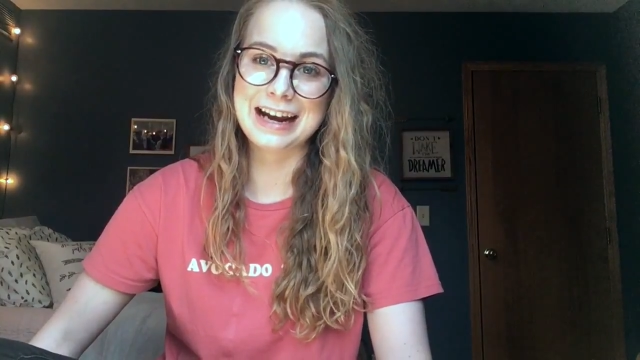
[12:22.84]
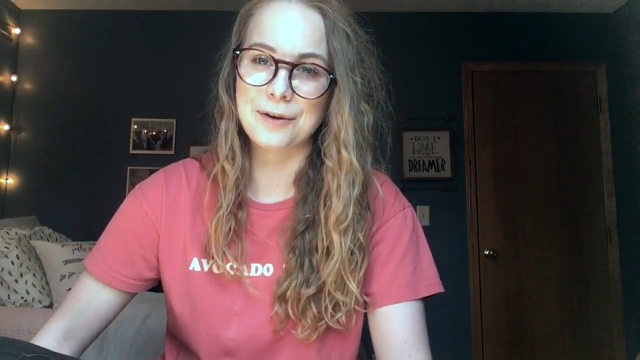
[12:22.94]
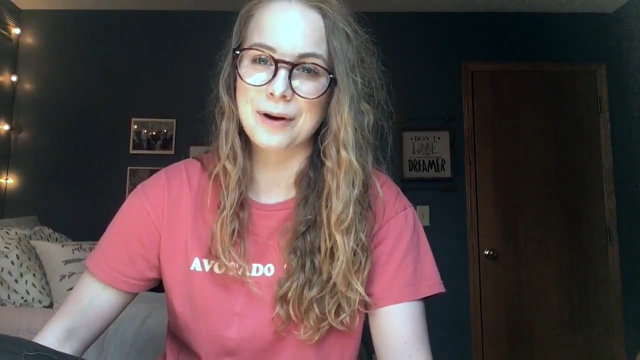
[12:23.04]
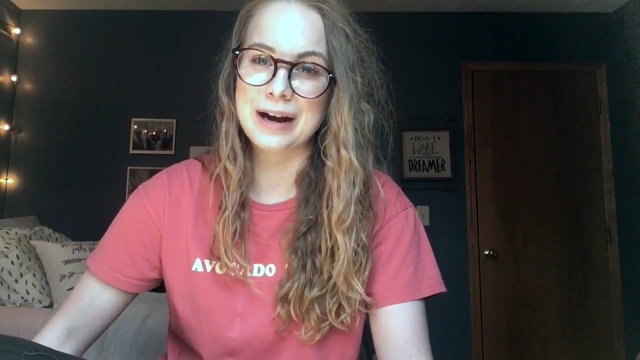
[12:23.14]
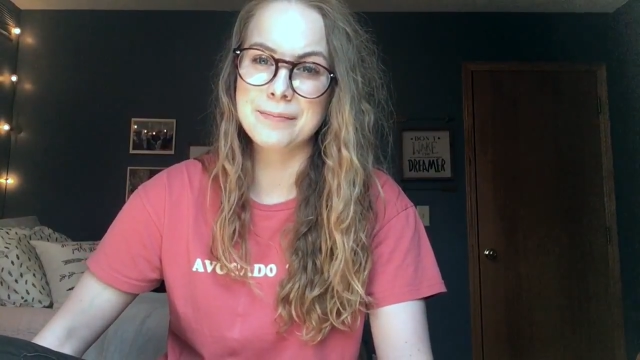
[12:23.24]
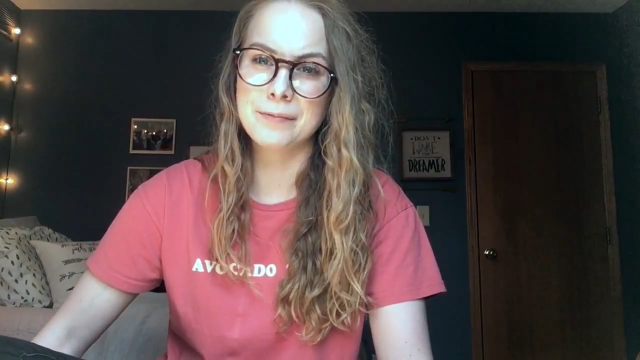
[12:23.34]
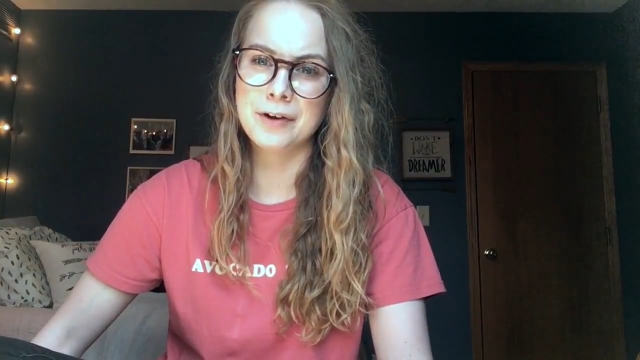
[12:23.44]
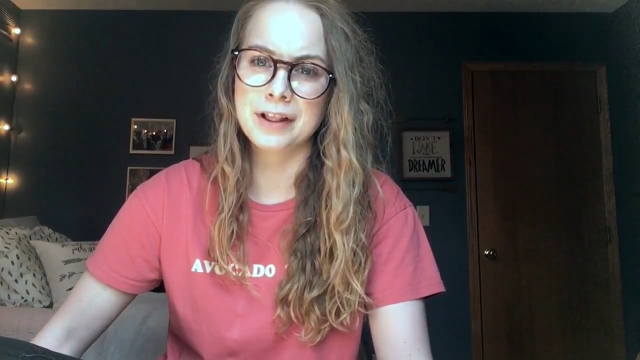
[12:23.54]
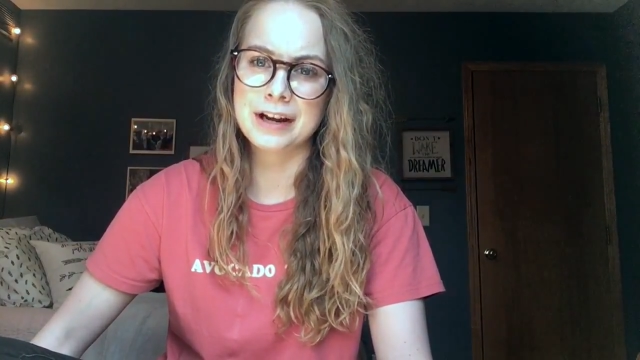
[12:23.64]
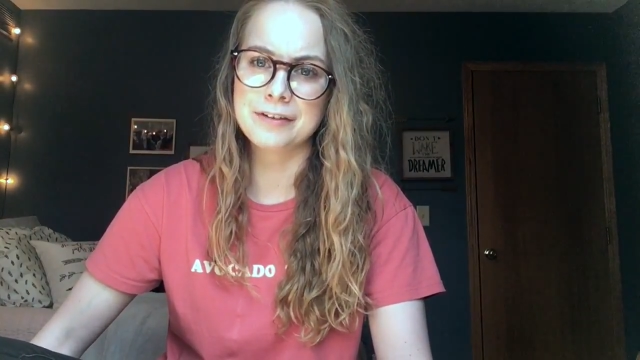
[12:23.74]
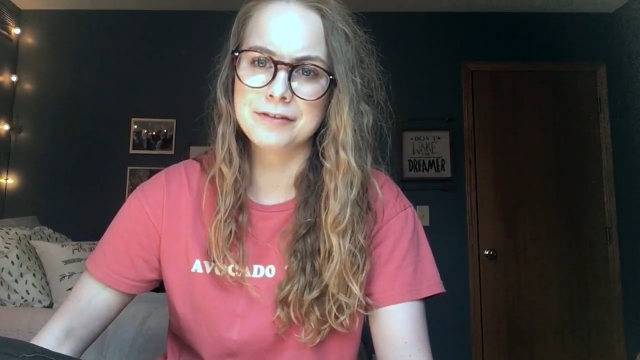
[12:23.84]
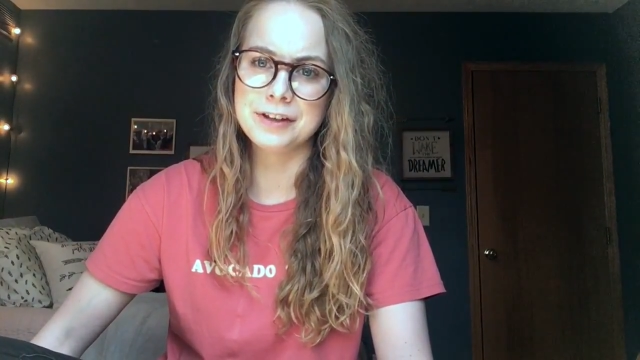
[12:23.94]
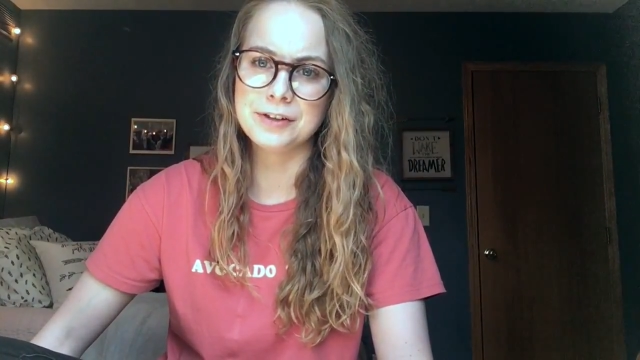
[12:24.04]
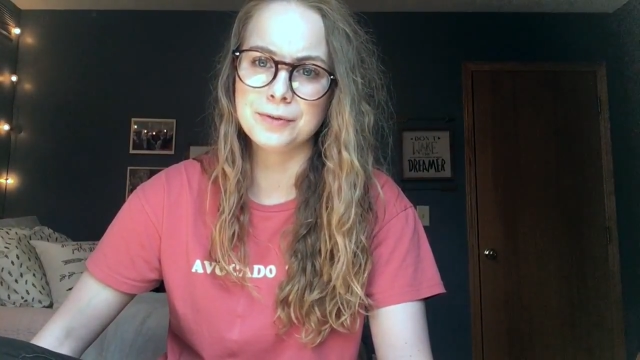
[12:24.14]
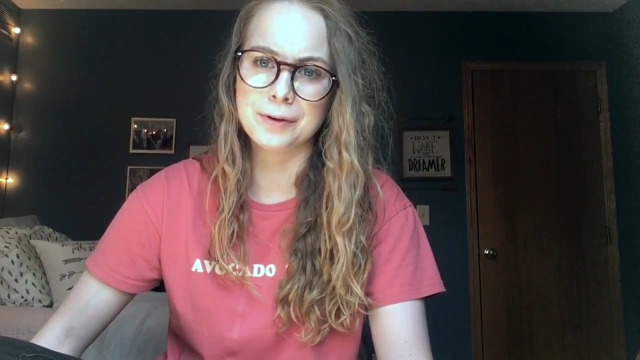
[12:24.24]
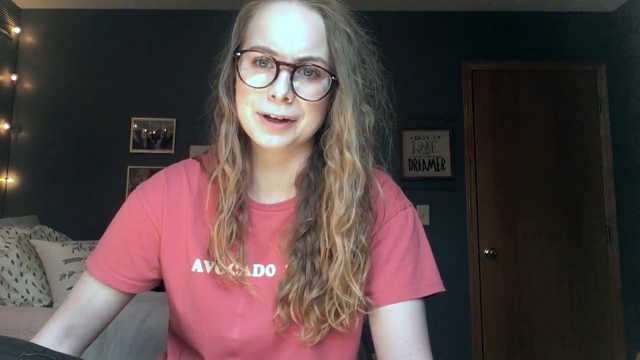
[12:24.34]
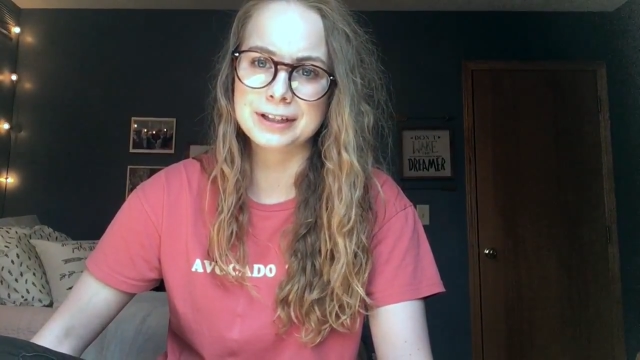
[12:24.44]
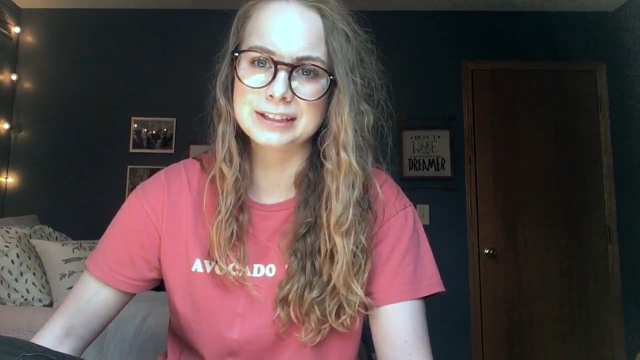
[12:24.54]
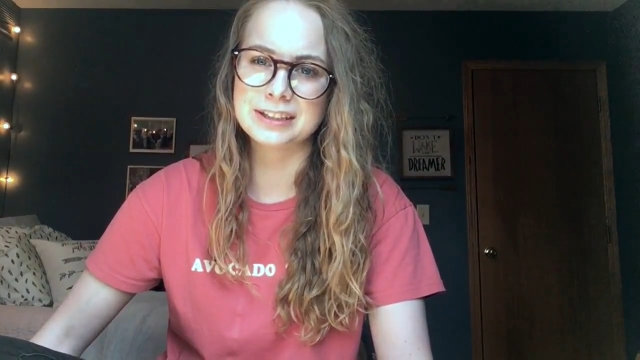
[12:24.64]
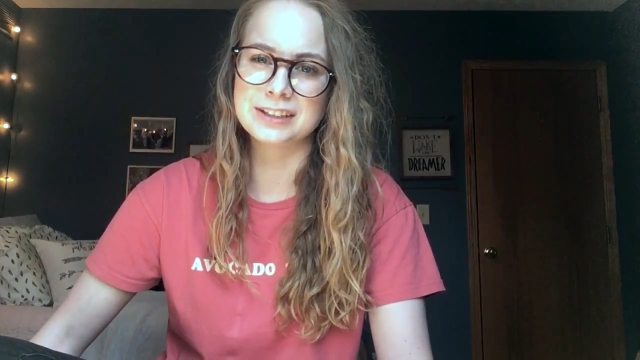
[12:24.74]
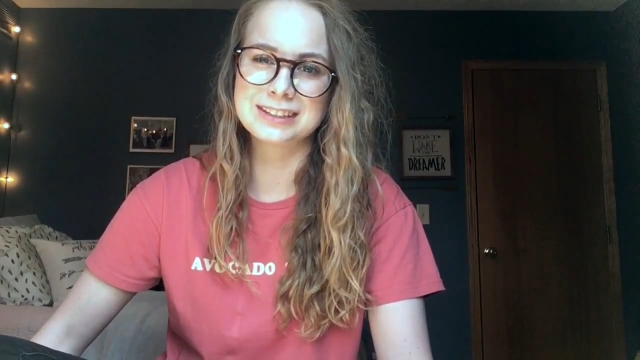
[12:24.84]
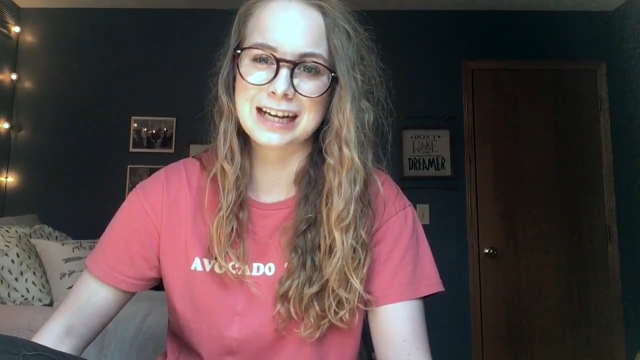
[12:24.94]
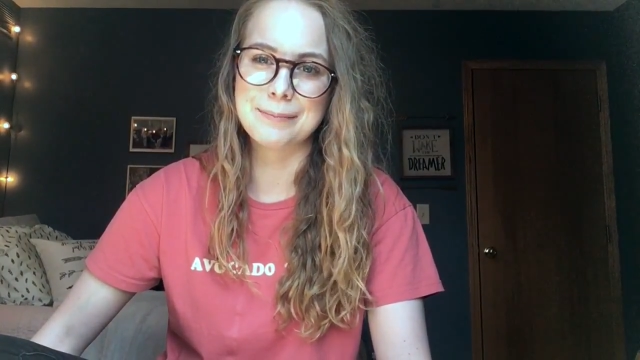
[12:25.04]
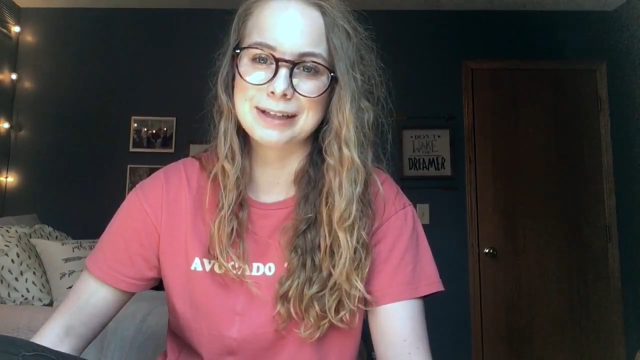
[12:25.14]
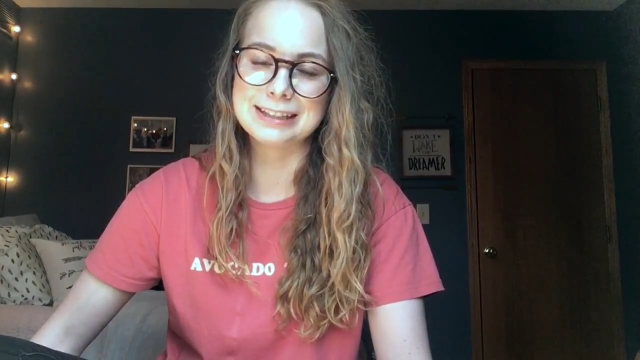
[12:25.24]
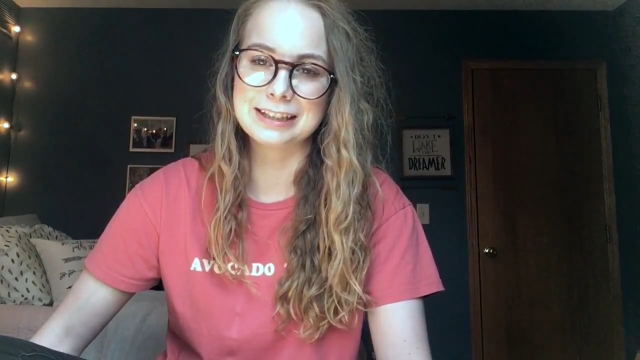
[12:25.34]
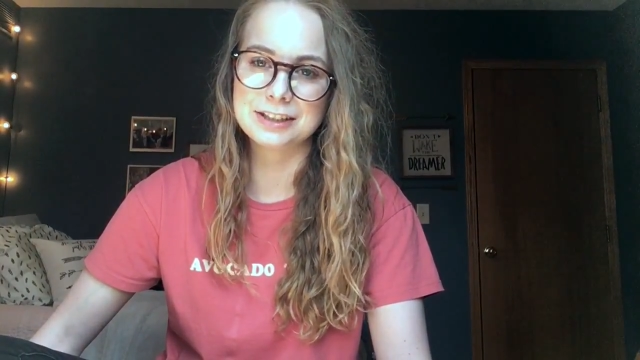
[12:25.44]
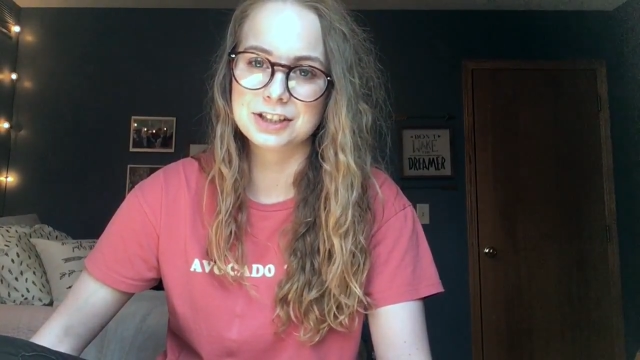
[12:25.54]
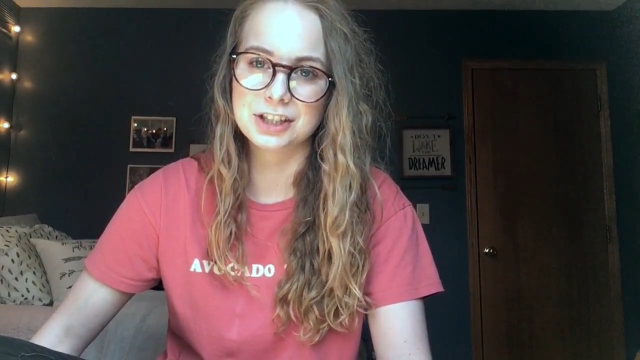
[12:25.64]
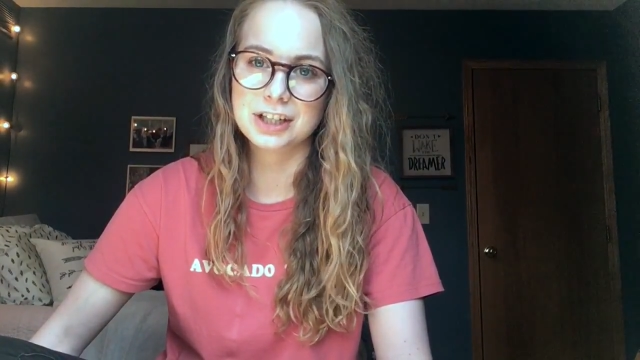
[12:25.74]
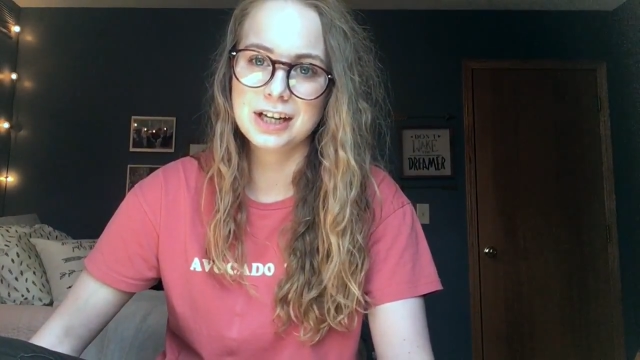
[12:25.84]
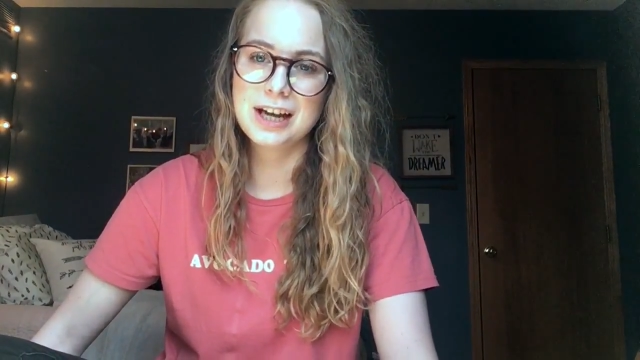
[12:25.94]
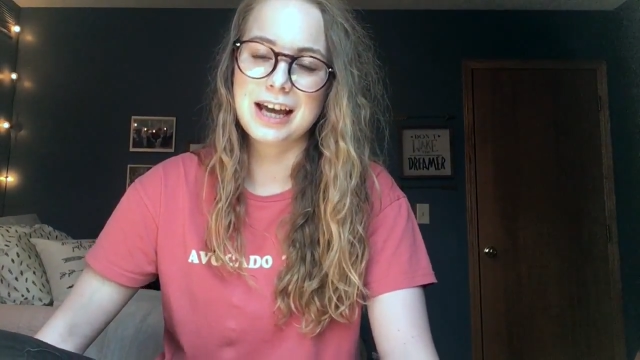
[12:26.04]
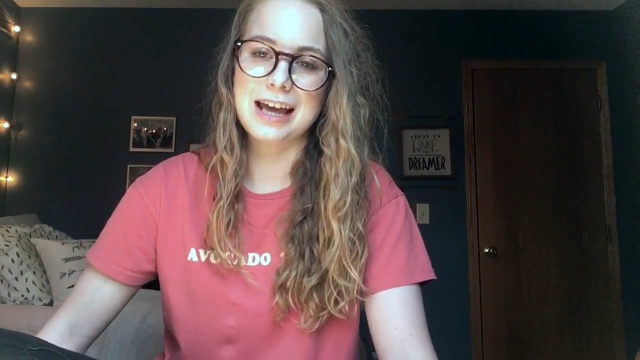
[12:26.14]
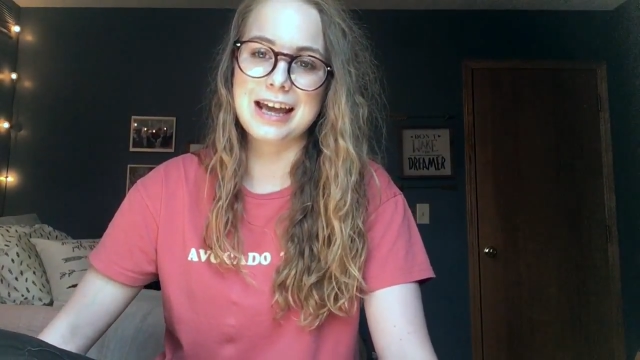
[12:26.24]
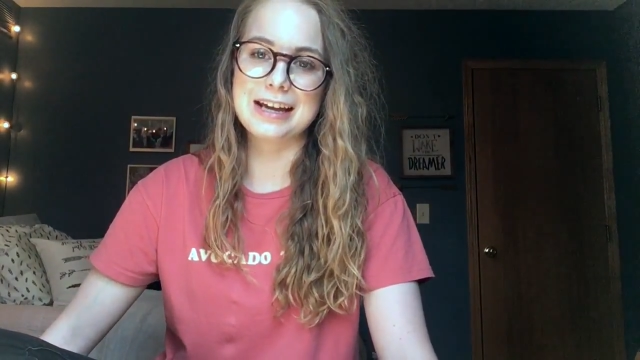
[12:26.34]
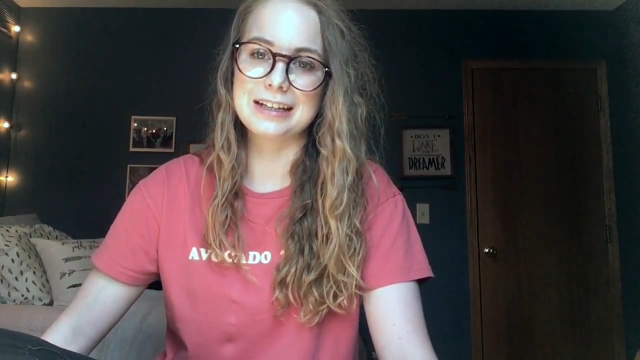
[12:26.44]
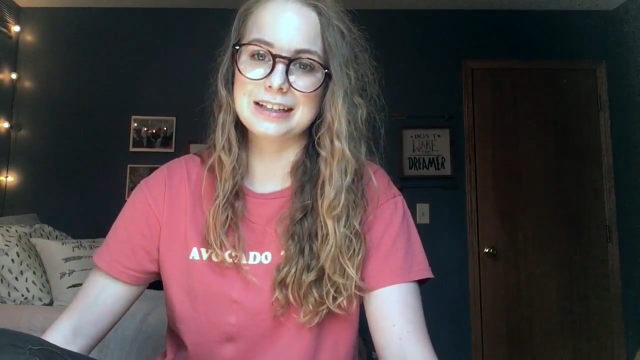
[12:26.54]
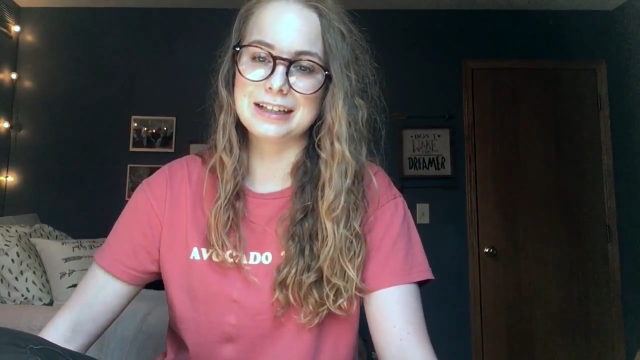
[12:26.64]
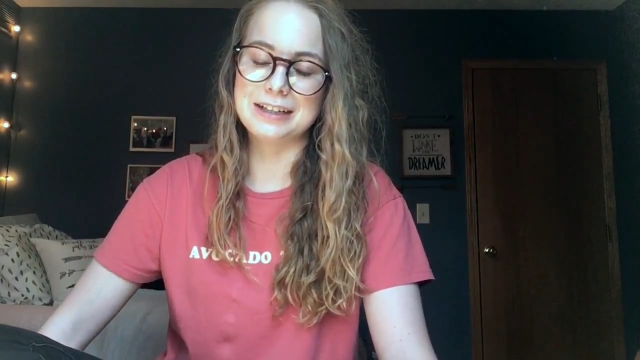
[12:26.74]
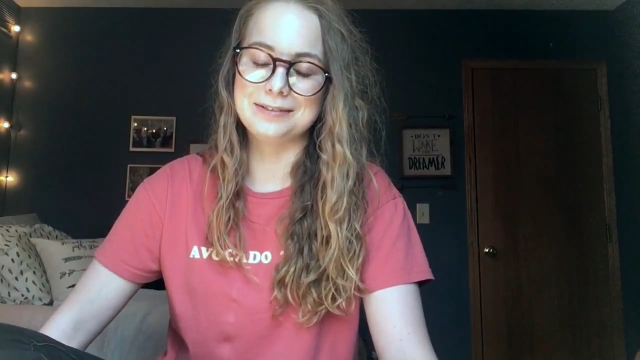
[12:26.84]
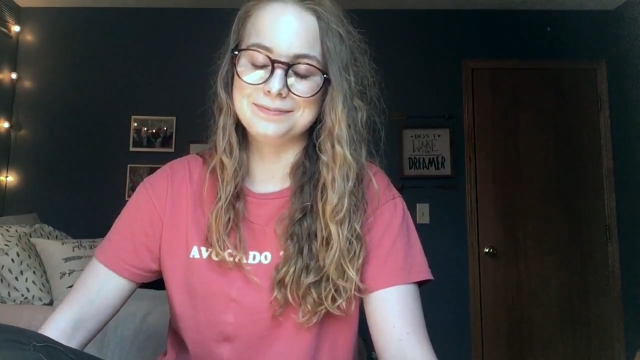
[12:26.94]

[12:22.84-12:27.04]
can't write more than a few words or sign my signature, and